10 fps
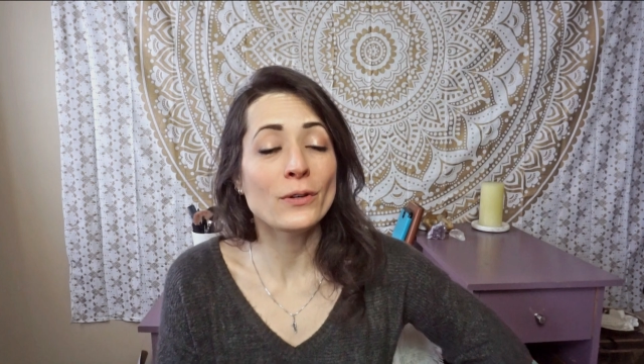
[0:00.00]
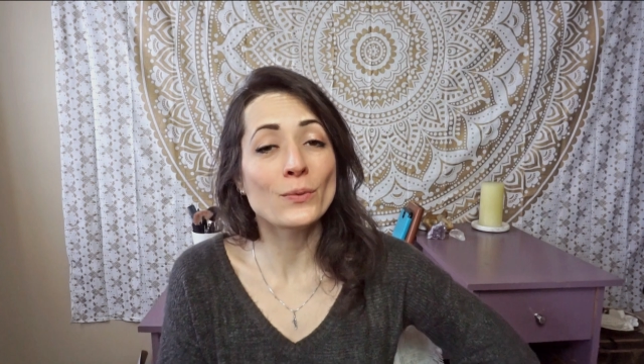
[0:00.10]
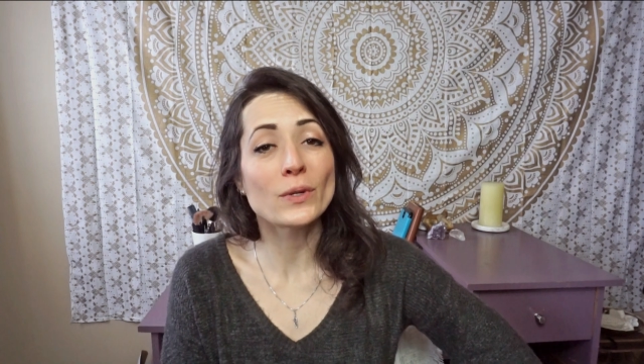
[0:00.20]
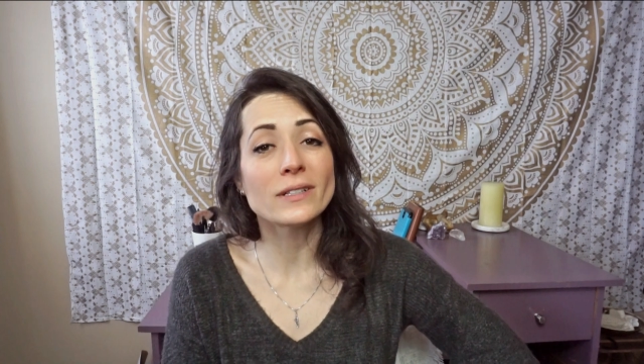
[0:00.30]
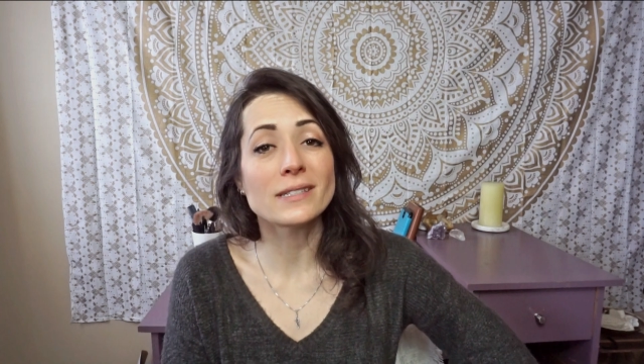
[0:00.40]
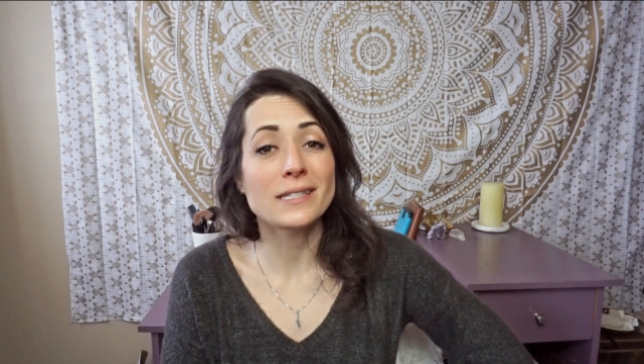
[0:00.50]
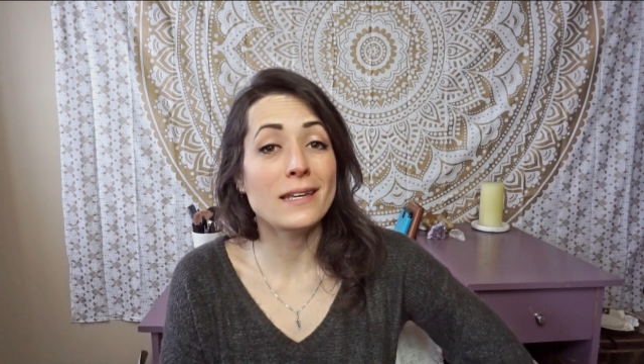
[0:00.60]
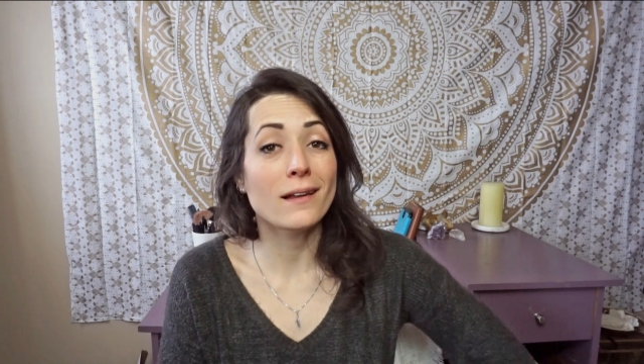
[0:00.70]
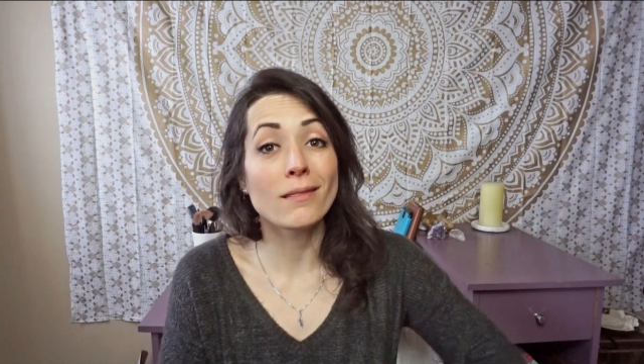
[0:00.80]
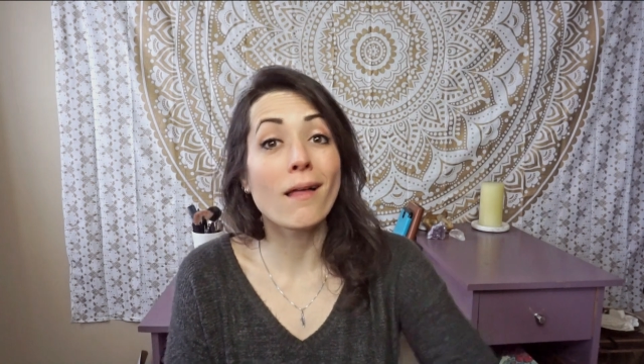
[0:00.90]
You will
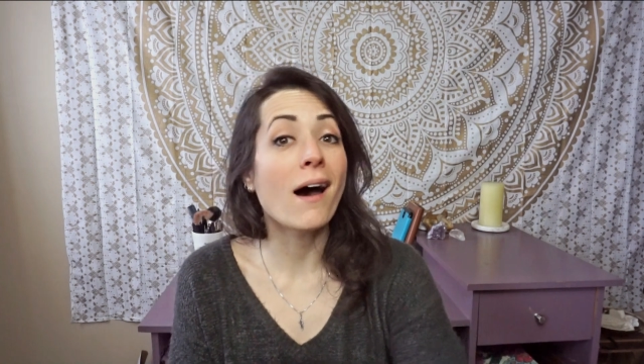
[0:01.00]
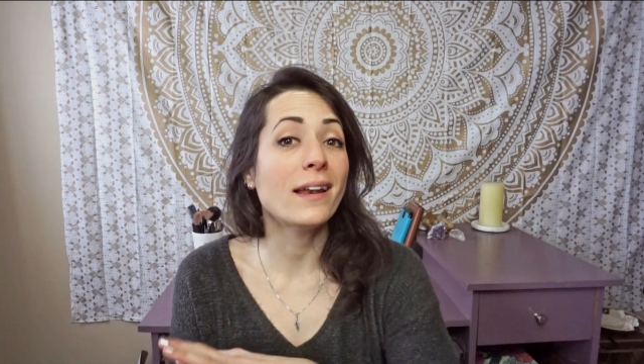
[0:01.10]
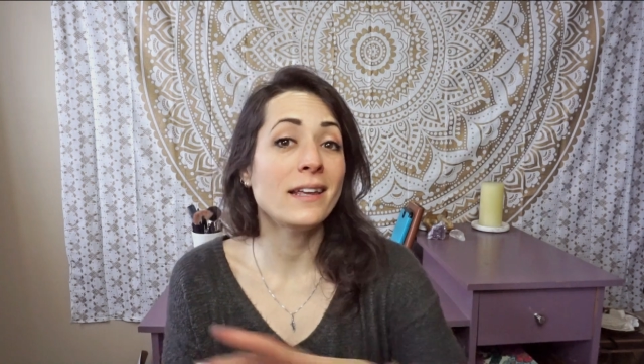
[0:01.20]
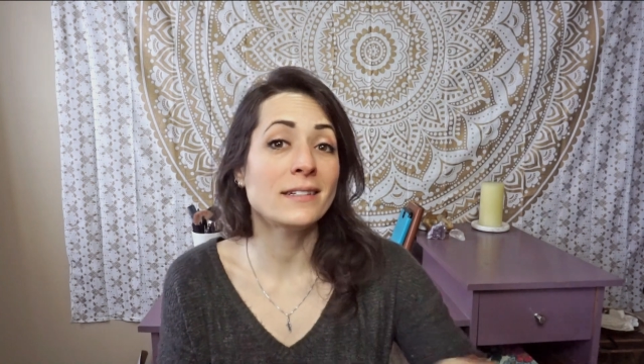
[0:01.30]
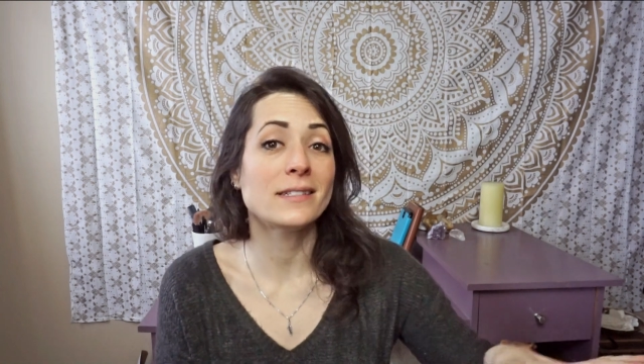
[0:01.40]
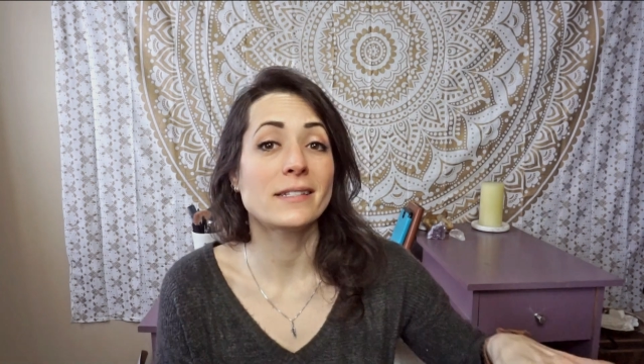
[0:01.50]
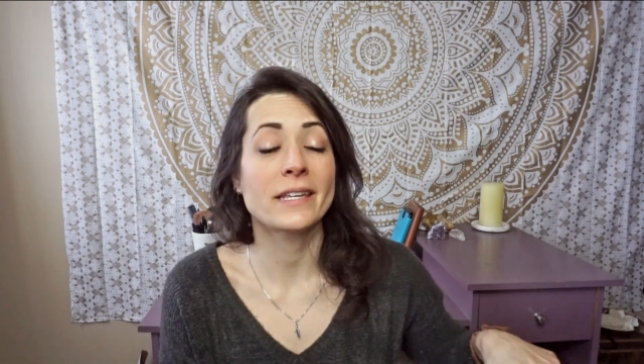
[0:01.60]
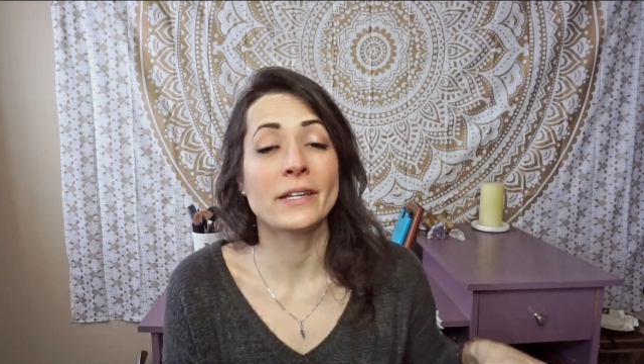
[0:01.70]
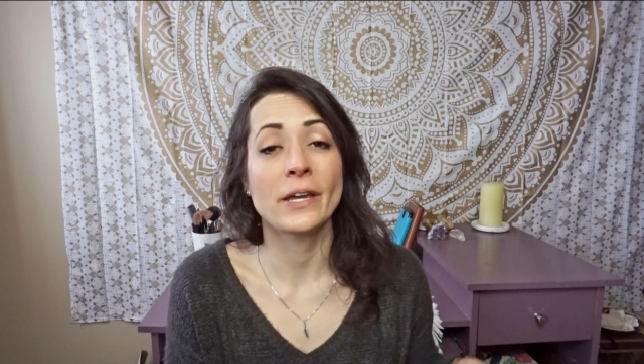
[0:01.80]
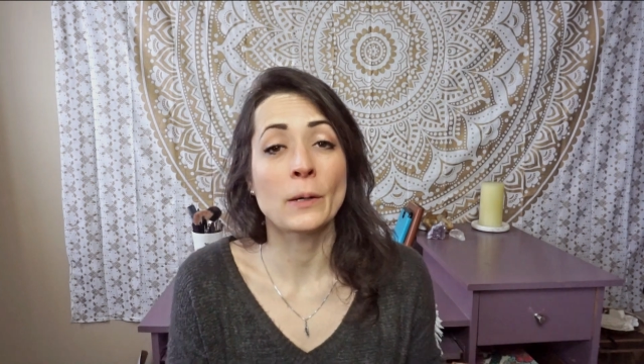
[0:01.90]
see it a lot in
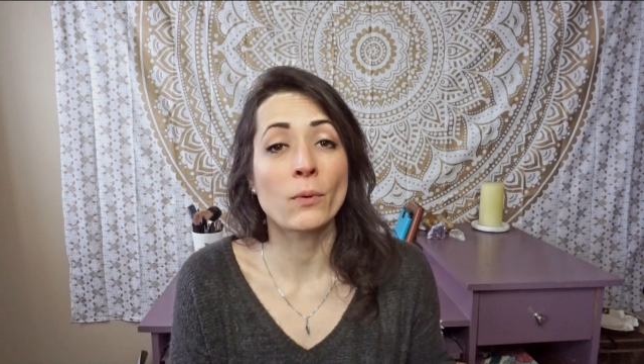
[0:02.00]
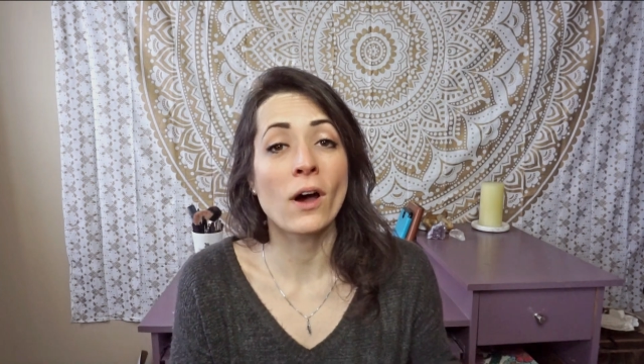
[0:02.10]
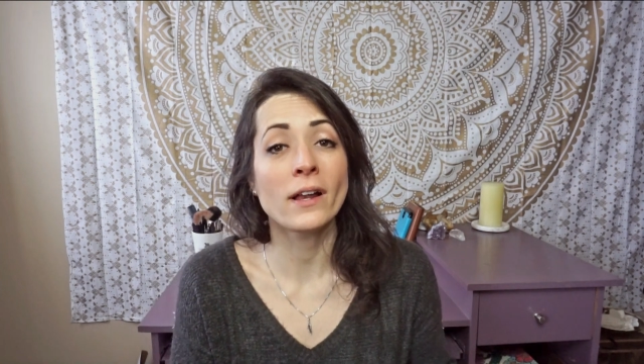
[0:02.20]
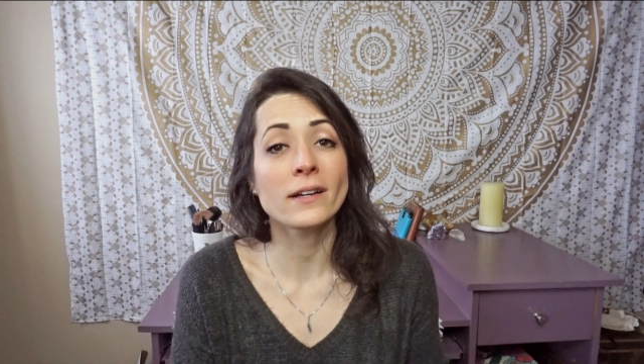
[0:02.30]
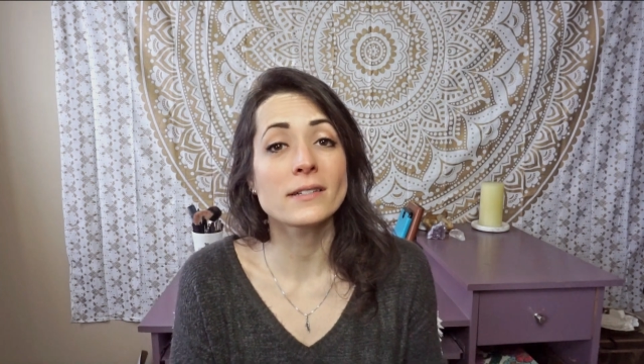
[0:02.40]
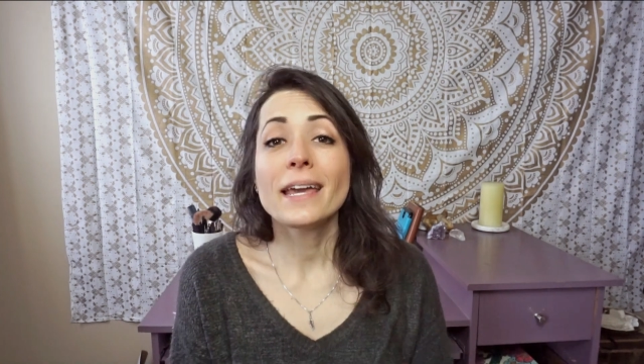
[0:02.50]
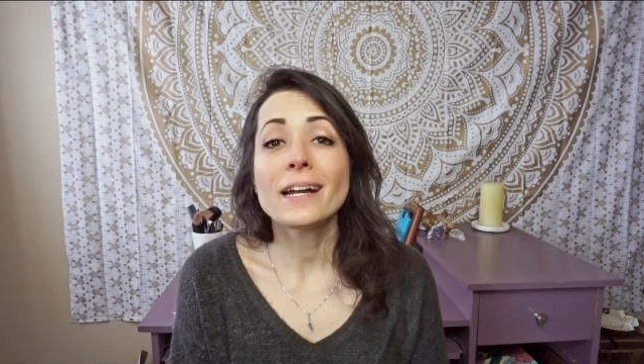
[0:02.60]
skincare products.